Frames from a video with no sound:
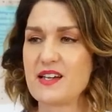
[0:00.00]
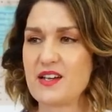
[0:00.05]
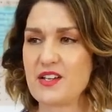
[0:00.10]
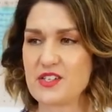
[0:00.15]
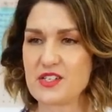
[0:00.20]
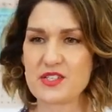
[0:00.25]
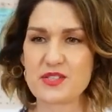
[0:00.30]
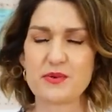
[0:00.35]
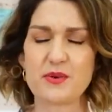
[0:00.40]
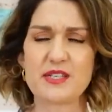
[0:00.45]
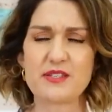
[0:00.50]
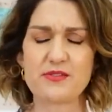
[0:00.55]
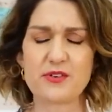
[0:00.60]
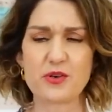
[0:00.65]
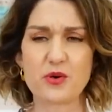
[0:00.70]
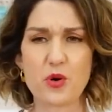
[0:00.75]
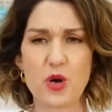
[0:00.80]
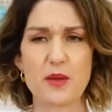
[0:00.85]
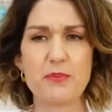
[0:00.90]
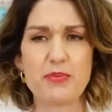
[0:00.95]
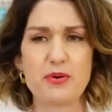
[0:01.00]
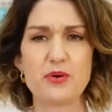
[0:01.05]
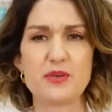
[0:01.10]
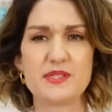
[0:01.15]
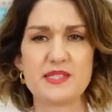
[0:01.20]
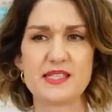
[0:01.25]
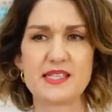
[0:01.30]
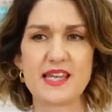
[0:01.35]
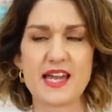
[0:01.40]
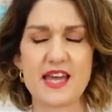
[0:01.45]
I just always feel quite
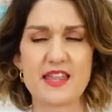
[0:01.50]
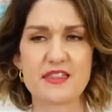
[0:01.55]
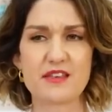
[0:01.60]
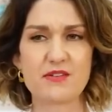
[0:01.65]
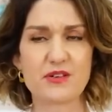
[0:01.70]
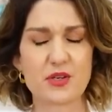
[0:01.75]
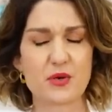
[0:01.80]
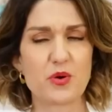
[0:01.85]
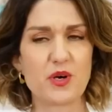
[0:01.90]
put together and